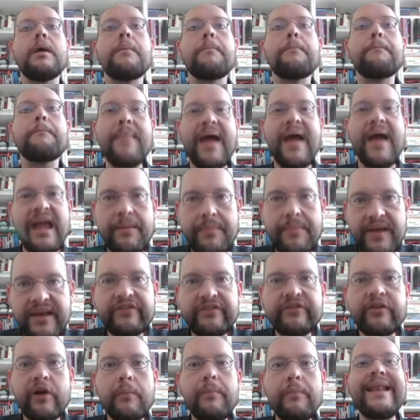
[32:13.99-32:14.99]
Maybe
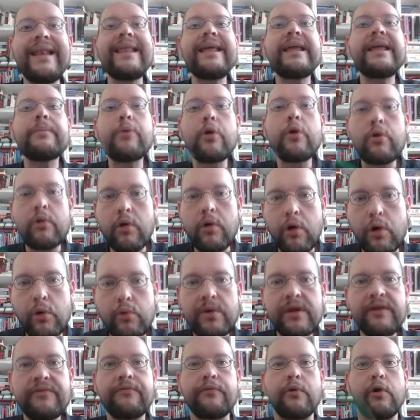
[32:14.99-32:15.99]
some liberal
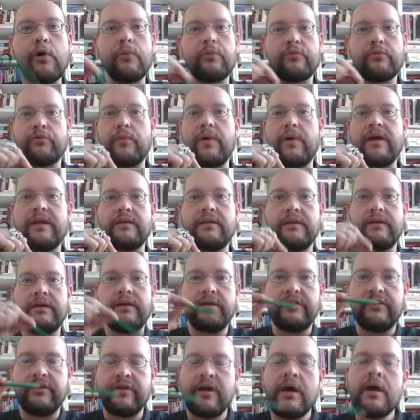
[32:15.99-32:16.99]
reforms were
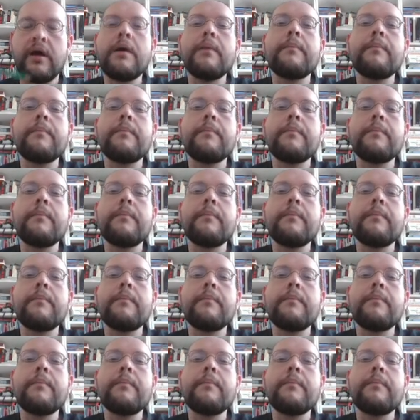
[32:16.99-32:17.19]
needed.